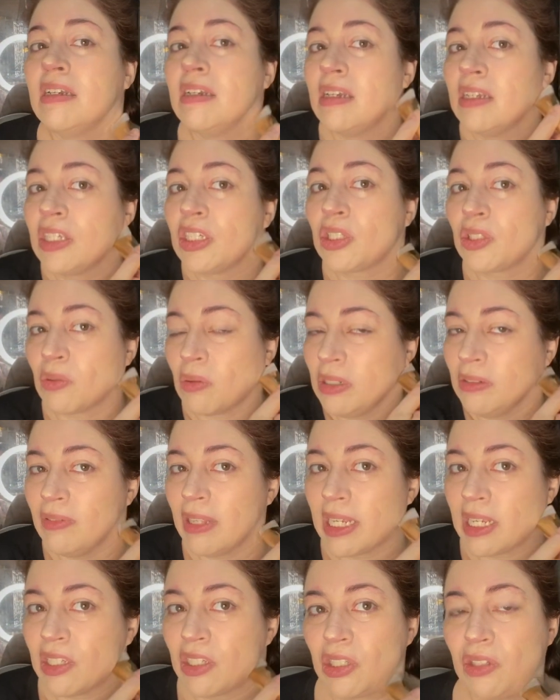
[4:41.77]
sort of
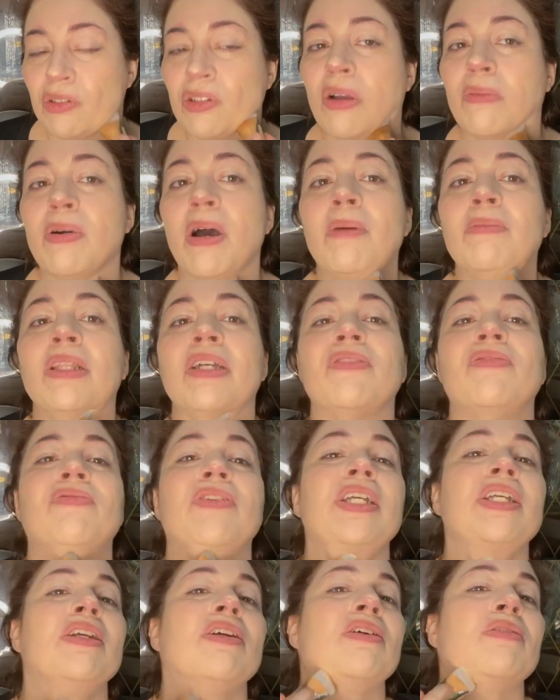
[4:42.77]
like a pseudo public
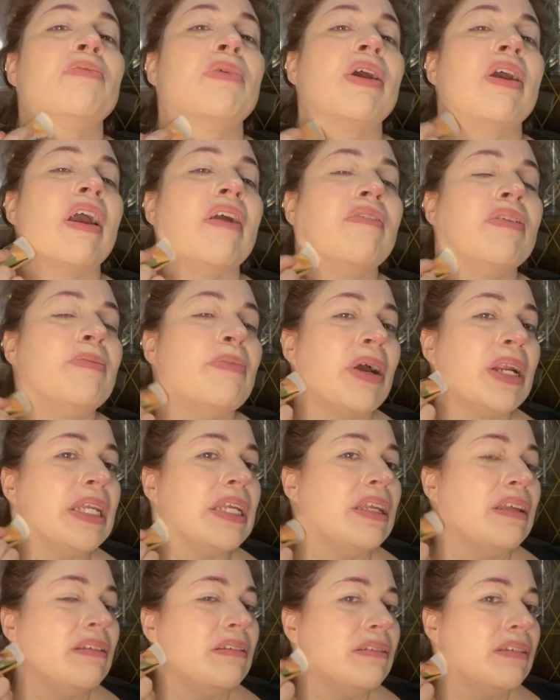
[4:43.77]
figure where
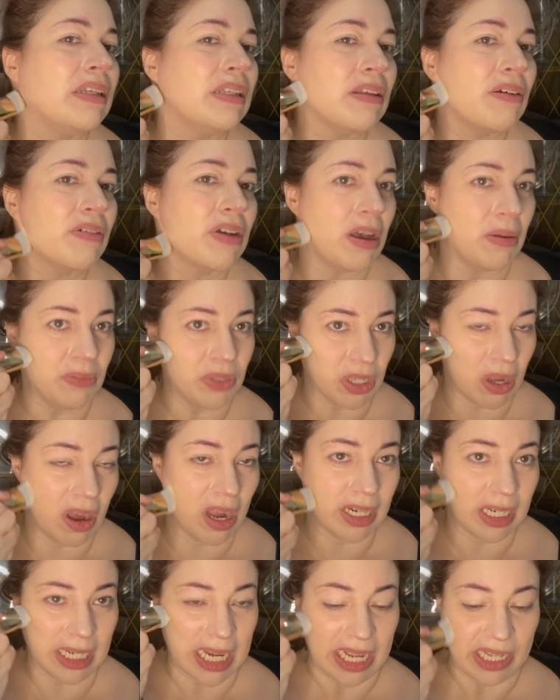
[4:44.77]
everybody, you know, comes
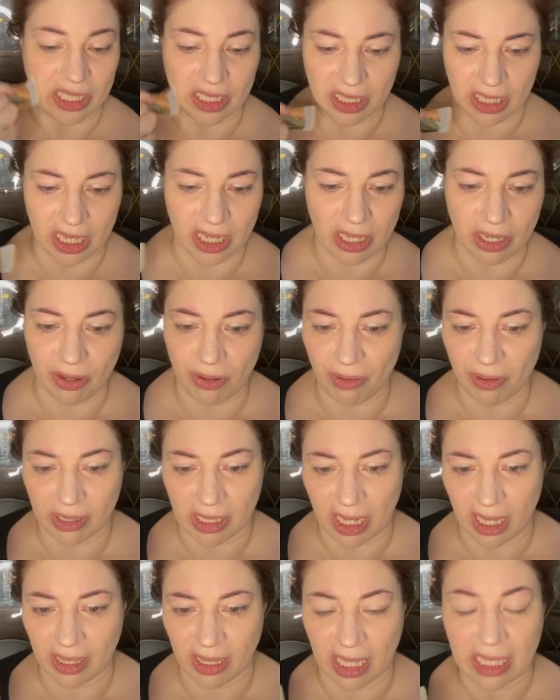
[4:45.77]
on and they see you and
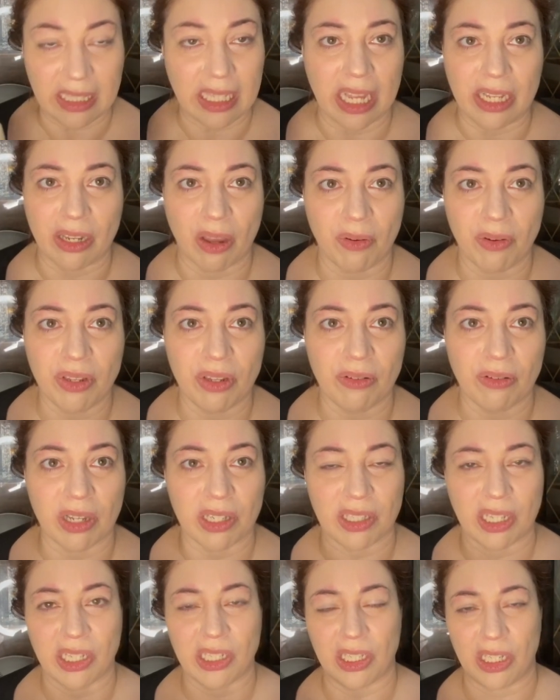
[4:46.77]
they think they know you
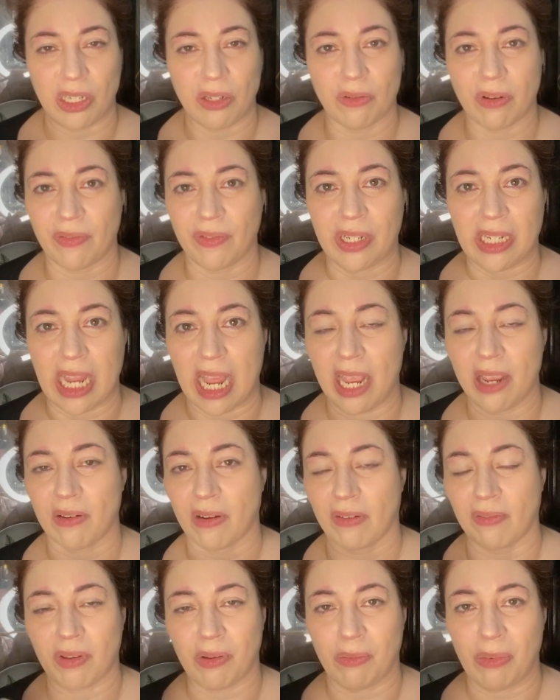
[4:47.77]
because they see you every day or
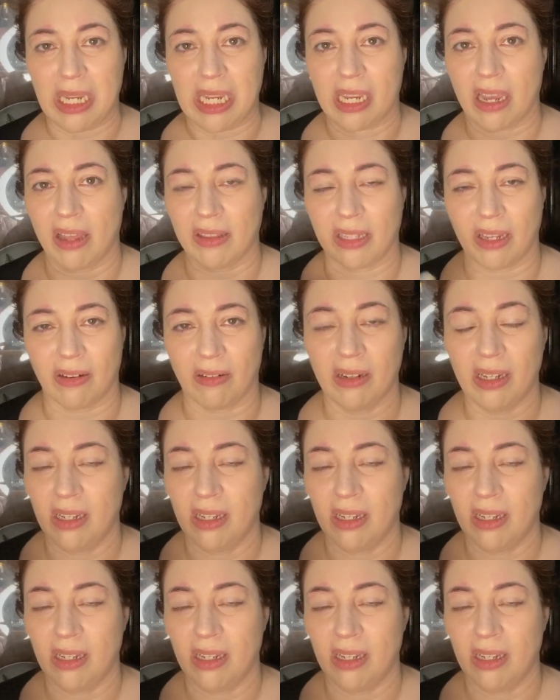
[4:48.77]
every week on